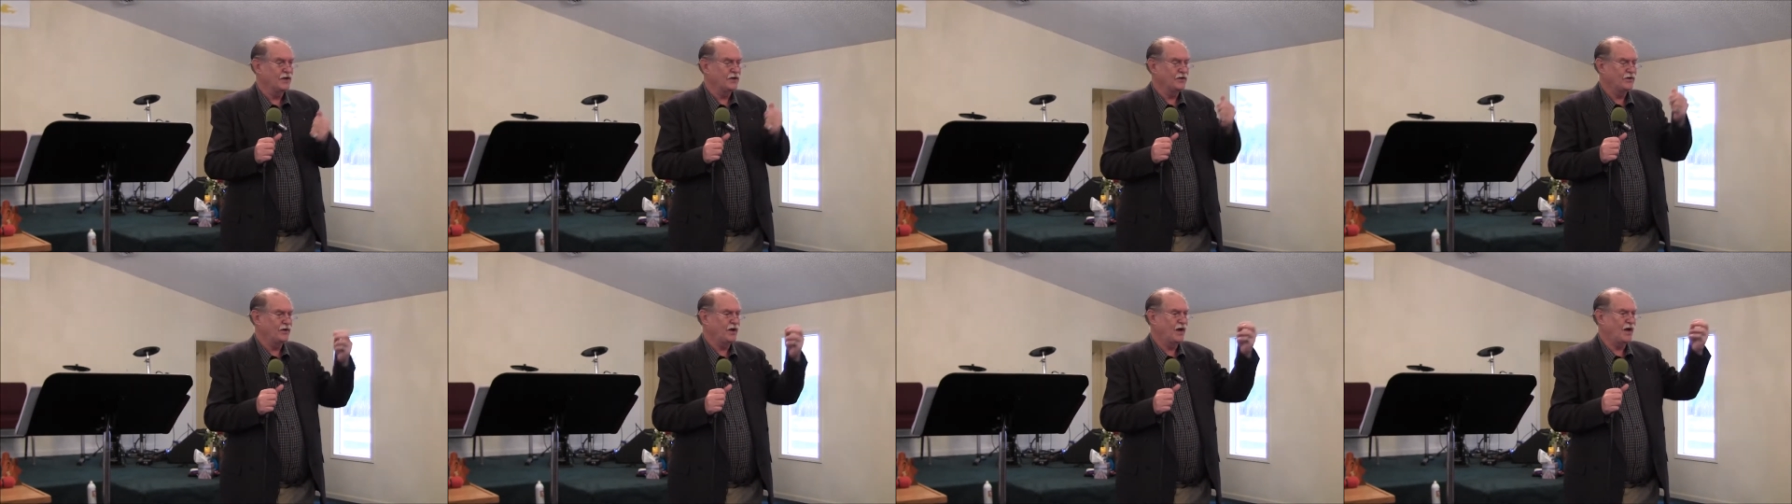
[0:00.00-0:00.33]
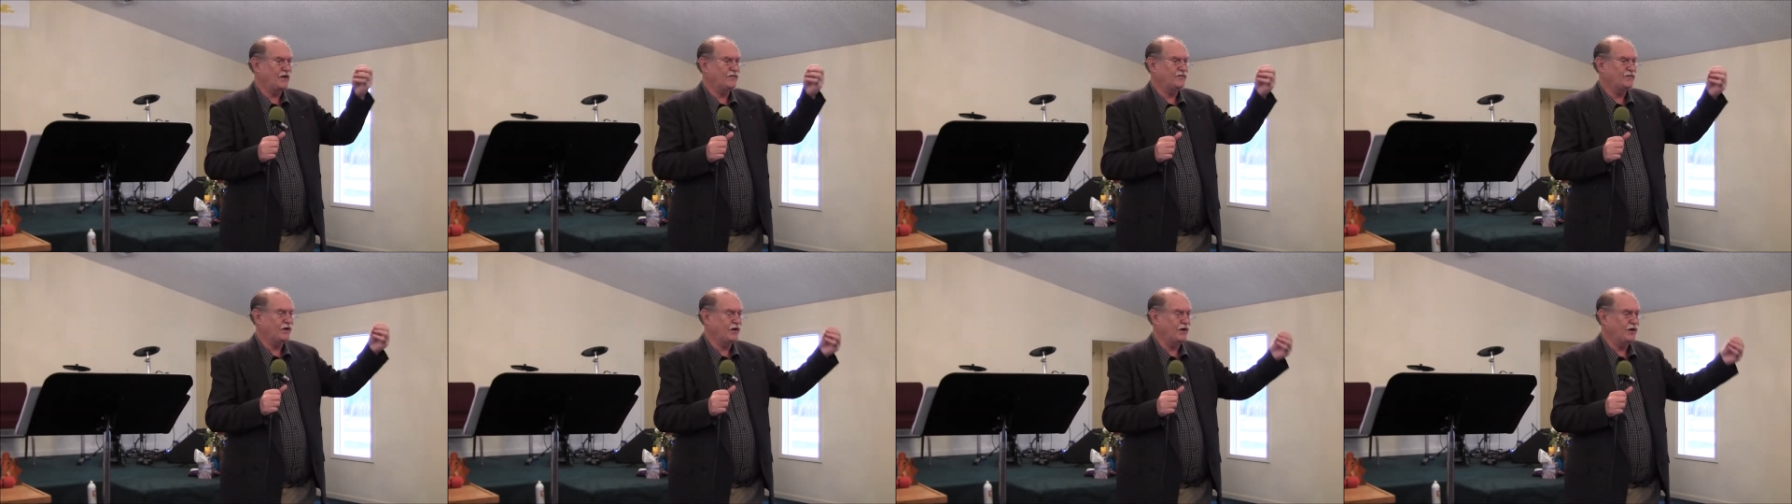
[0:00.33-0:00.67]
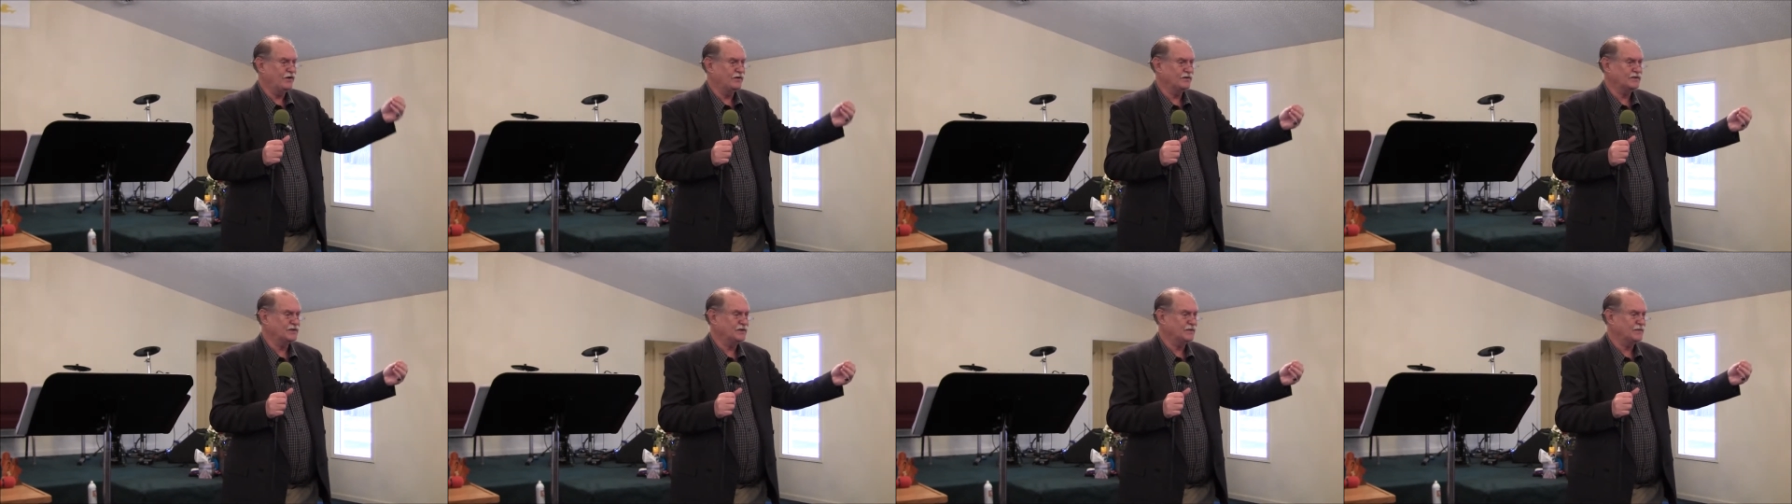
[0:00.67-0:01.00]
You have to
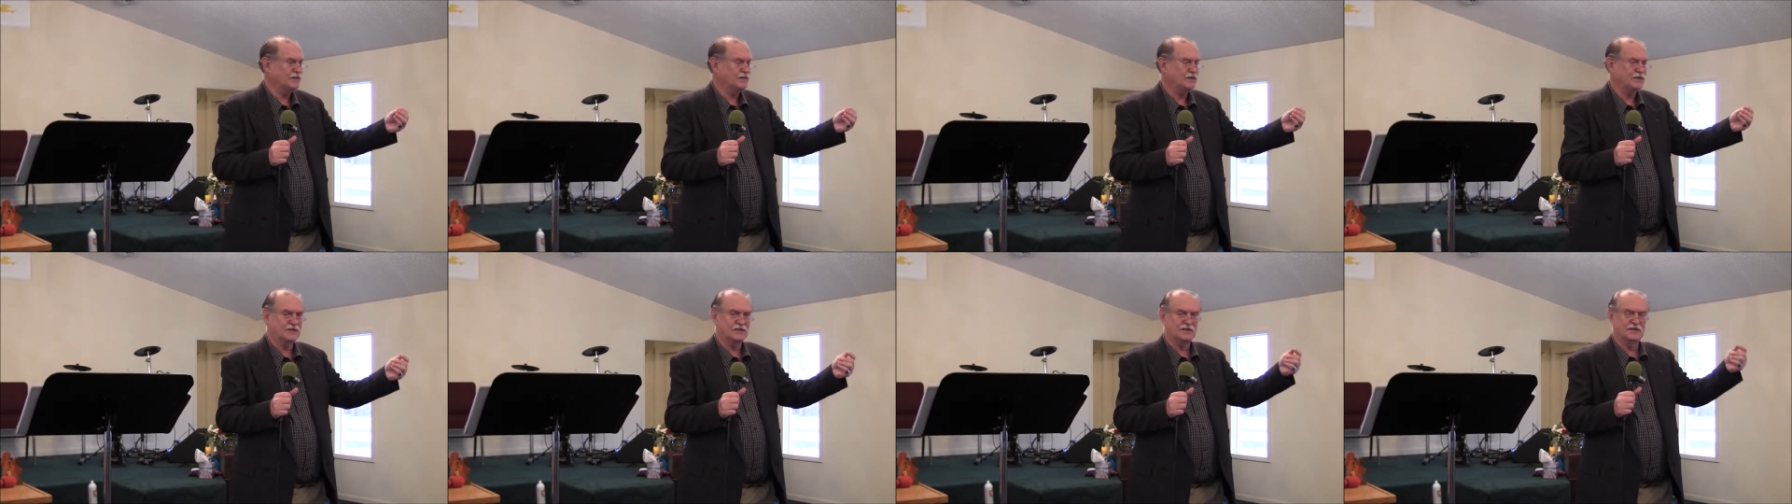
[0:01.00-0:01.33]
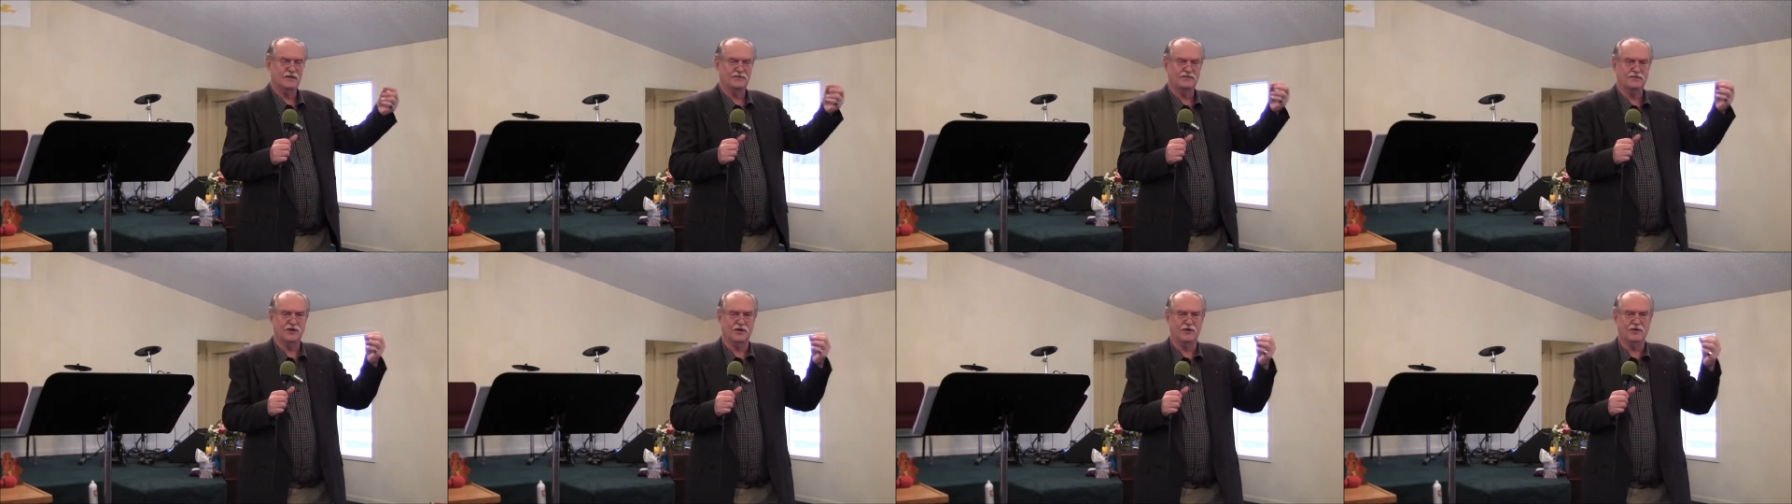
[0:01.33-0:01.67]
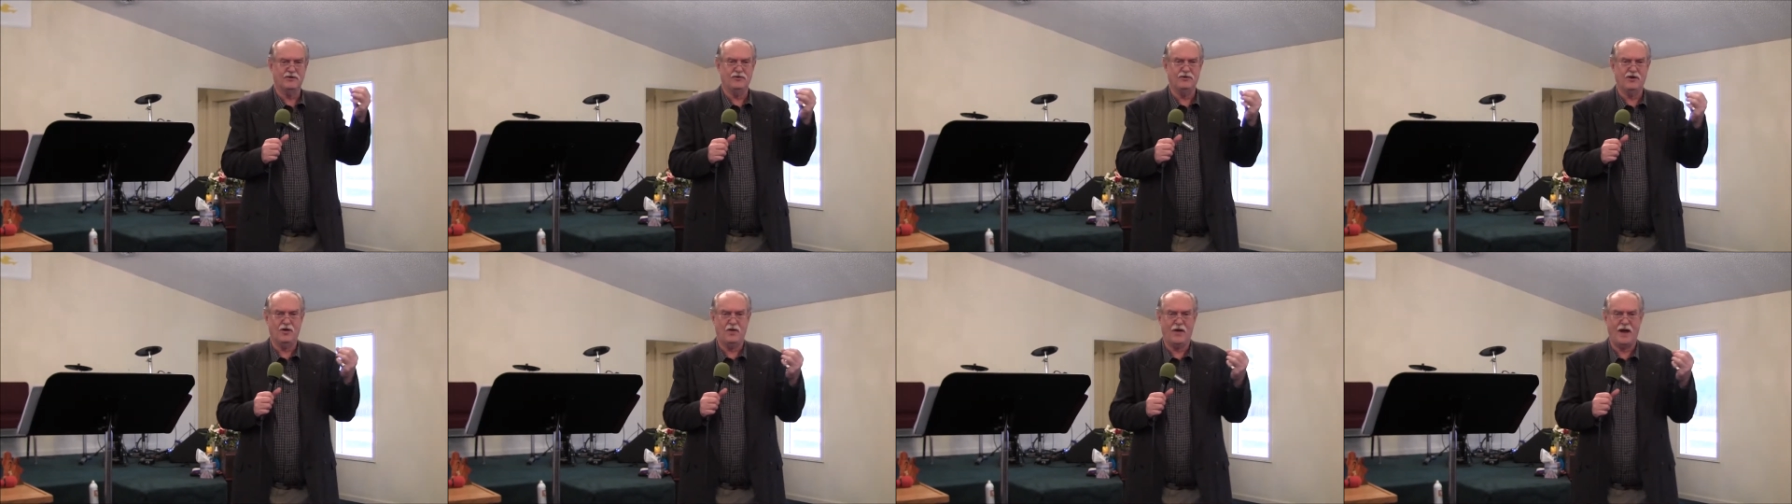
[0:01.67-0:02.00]
hear some of this stuff so
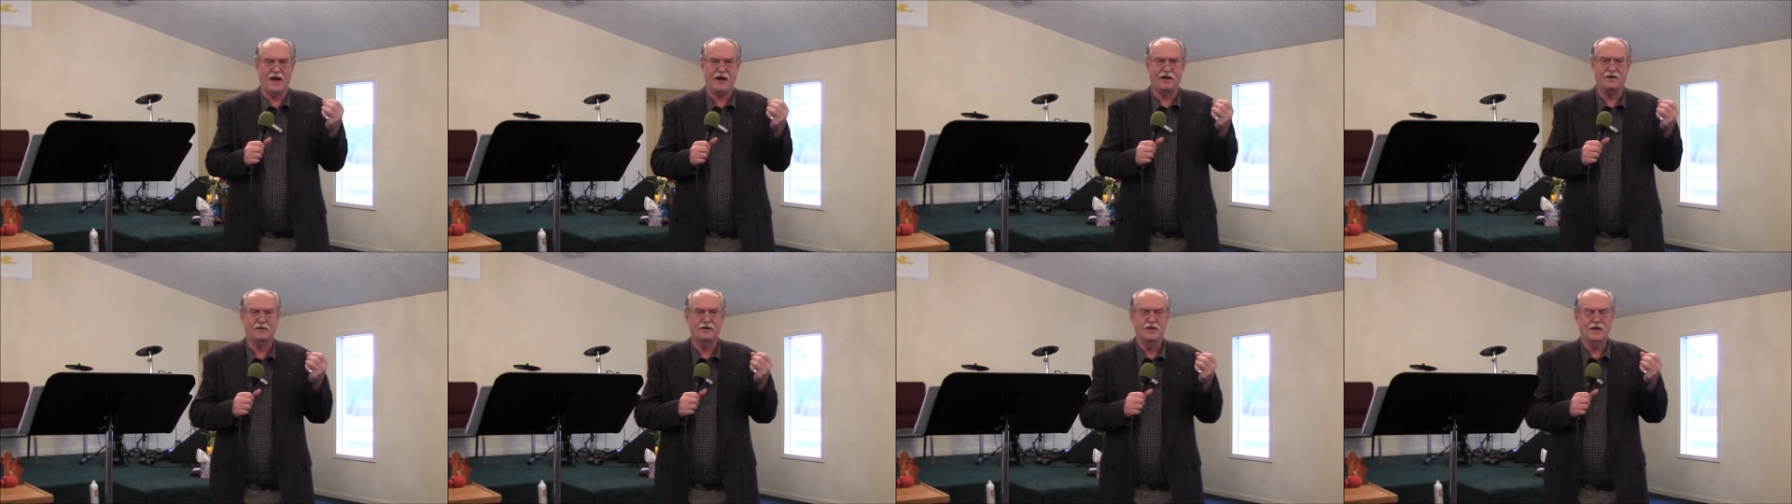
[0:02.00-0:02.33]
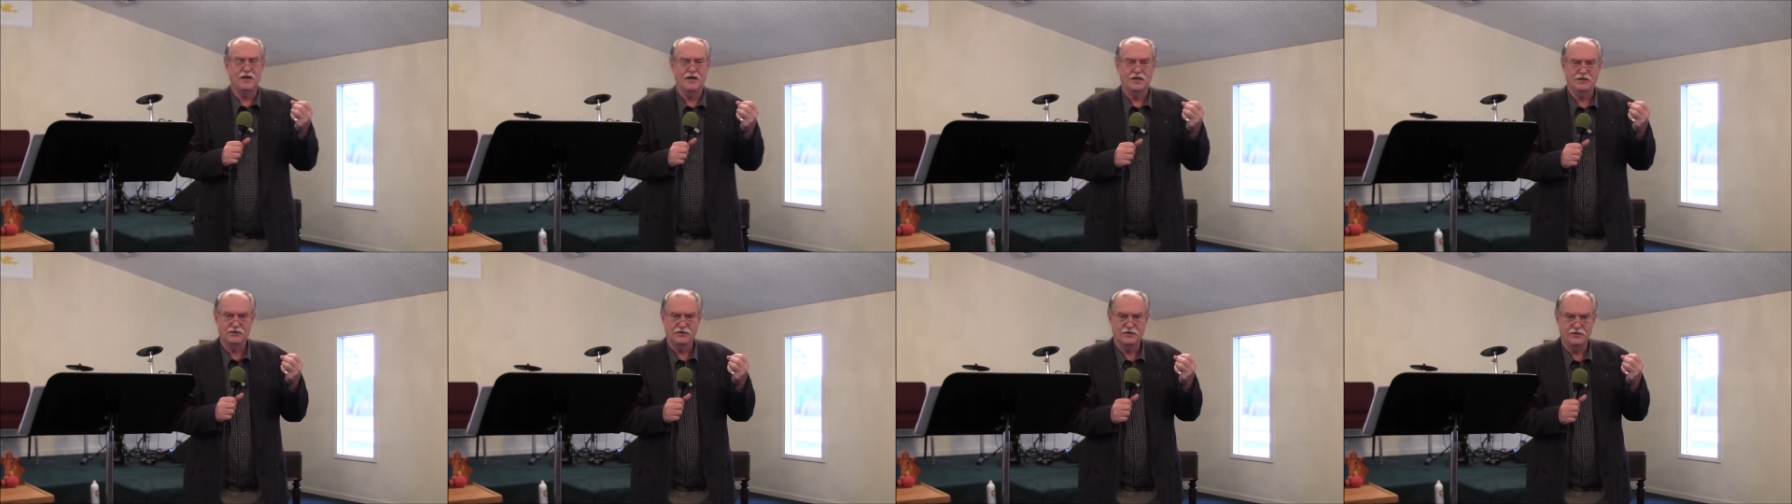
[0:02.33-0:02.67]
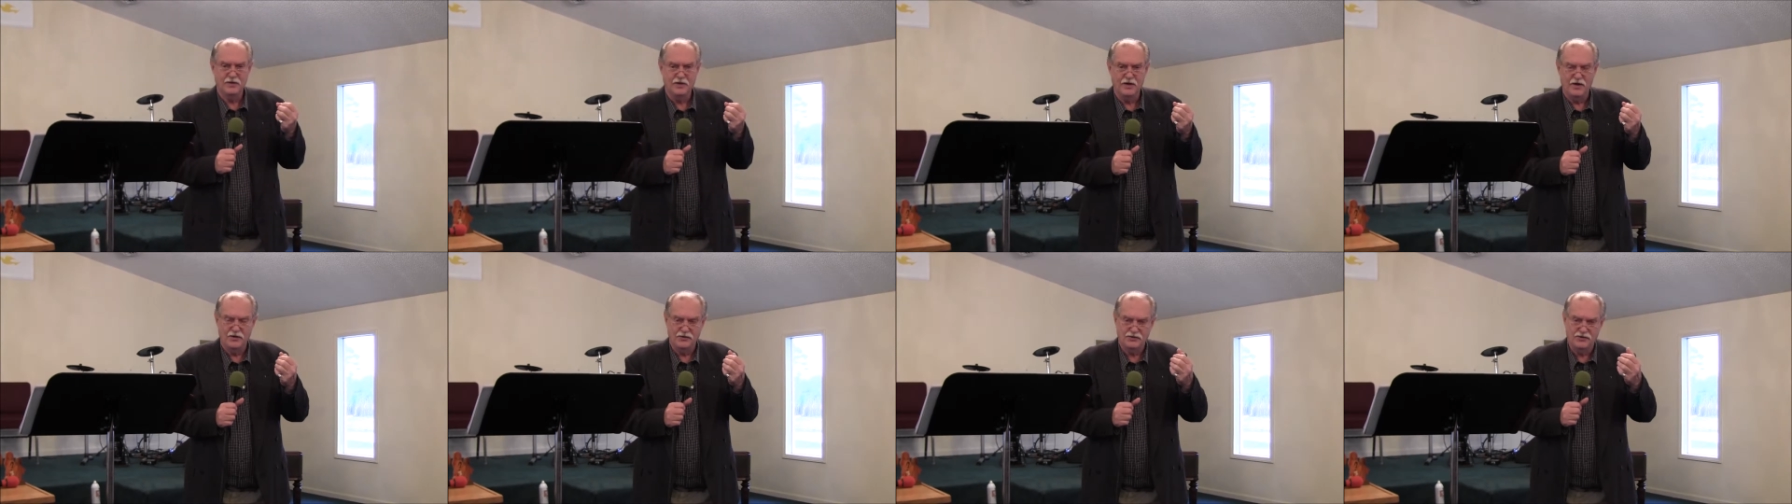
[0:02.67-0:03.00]
you know how to,